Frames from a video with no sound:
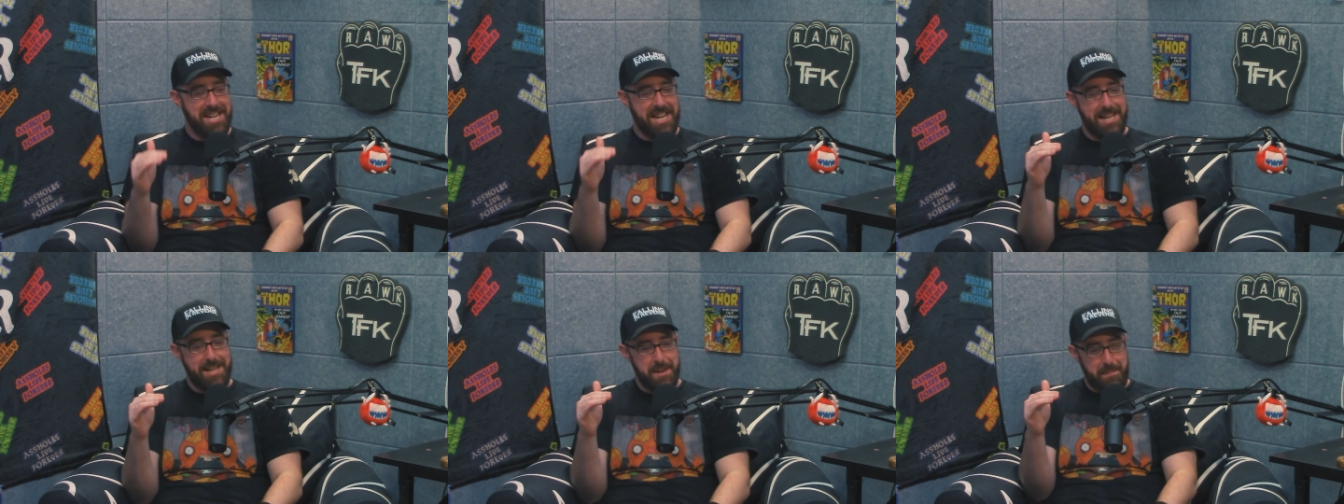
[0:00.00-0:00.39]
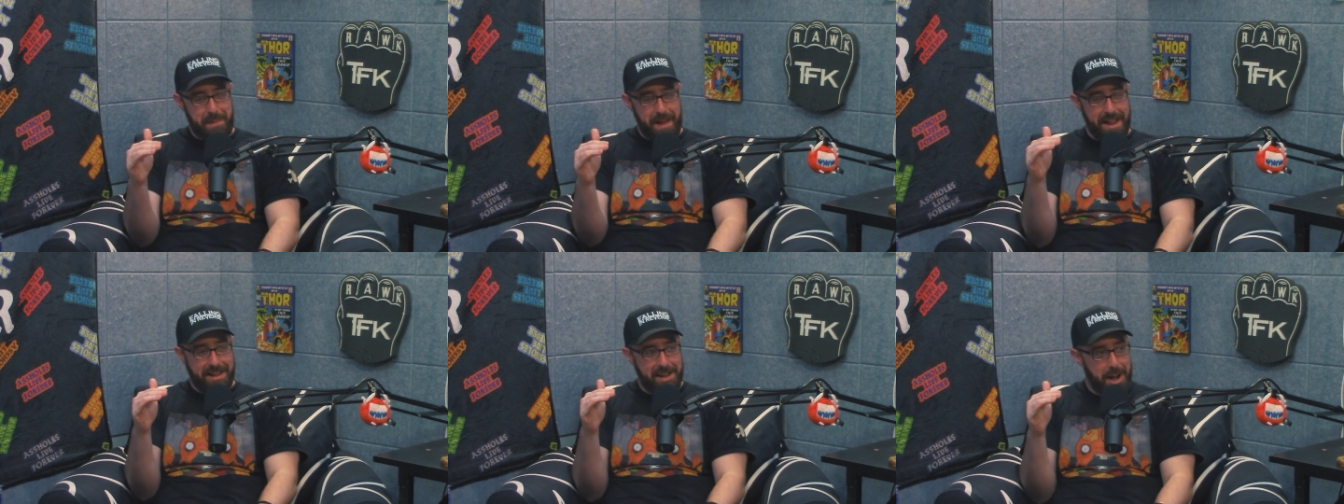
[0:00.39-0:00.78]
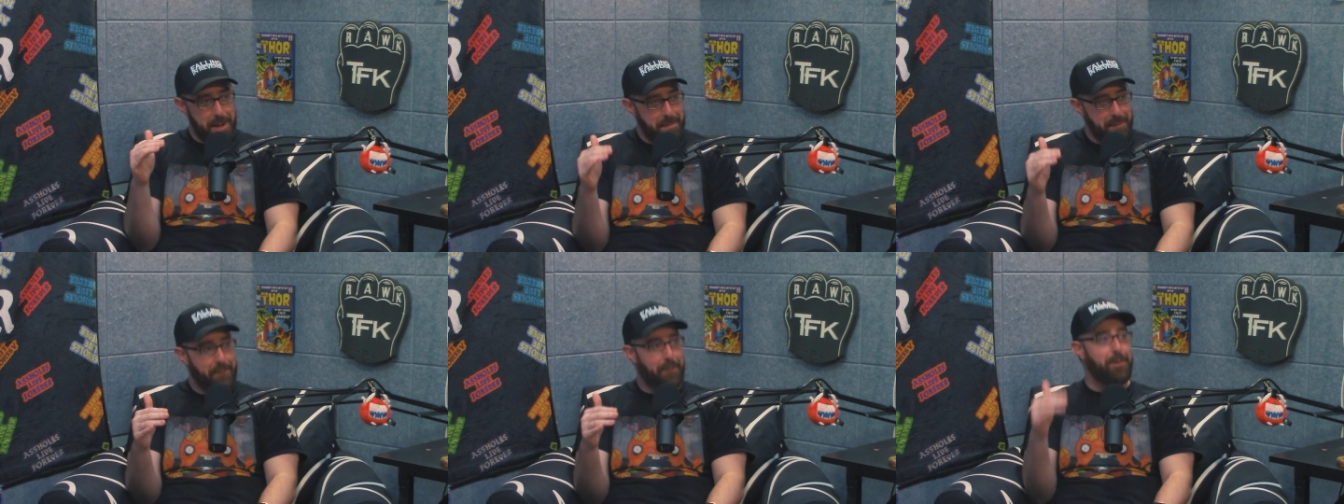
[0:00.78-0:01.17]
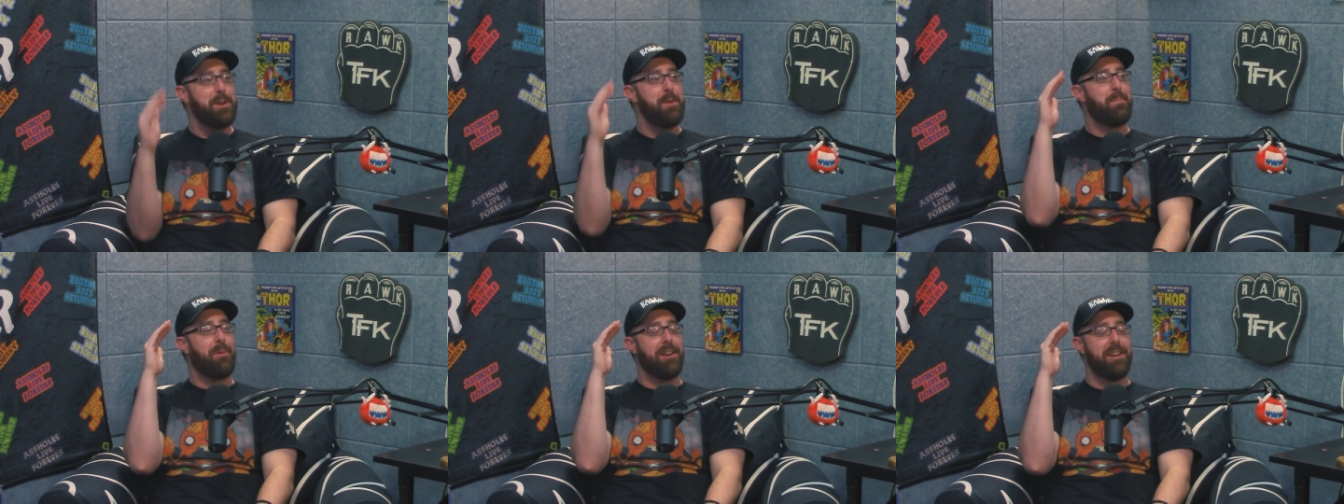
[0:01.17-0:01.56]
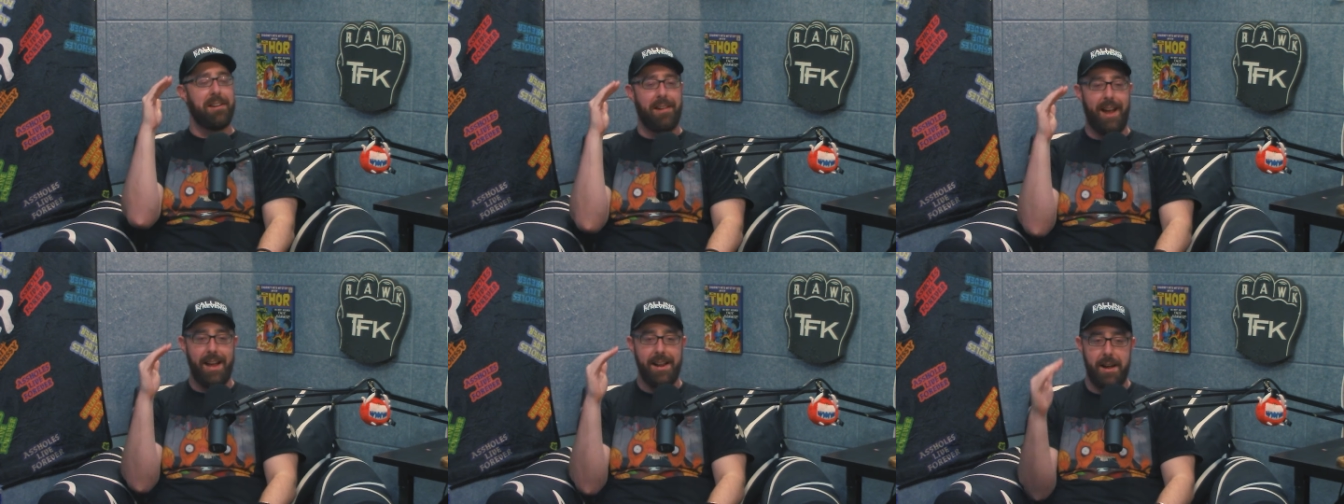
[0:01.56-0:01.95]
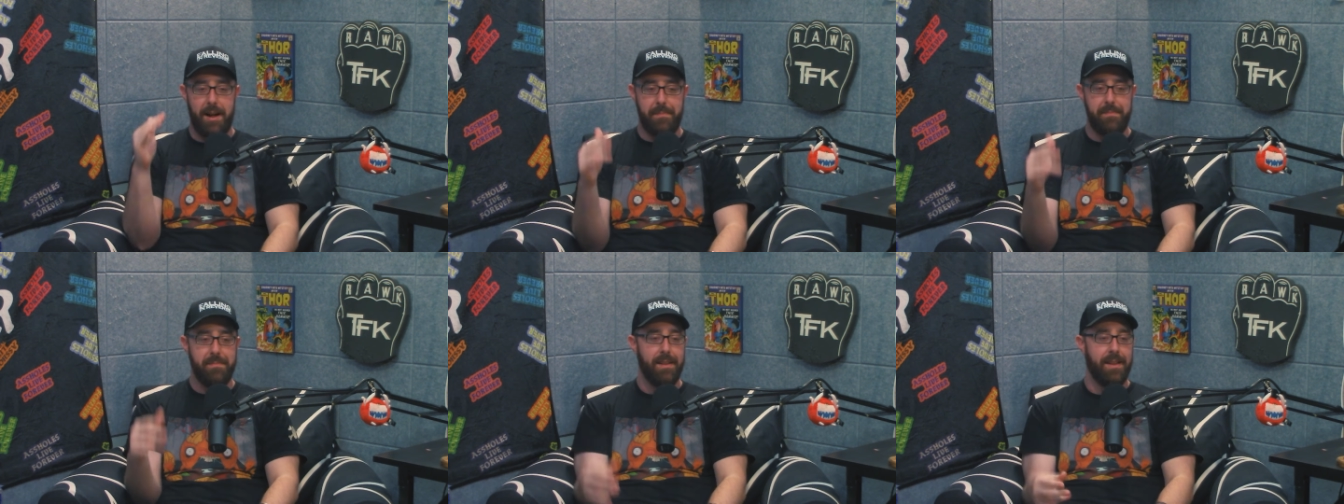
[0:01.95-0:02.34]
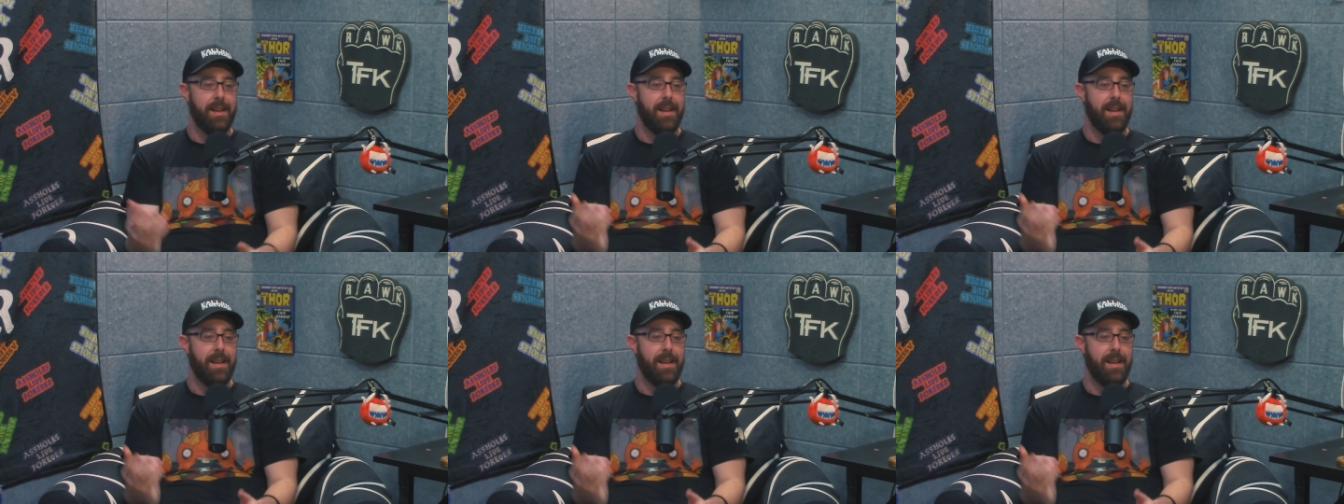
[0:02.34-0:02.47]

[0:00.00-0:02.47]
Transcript: you need to back up before you bring your head up.